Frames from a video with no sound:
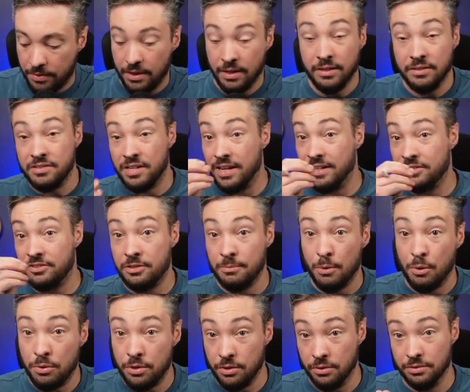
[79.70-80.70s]

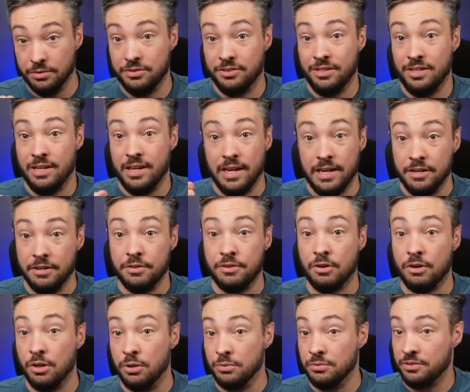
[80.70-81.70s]
testimonials into
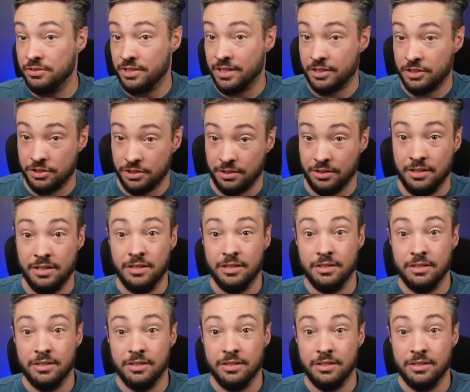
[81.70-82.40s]
their own section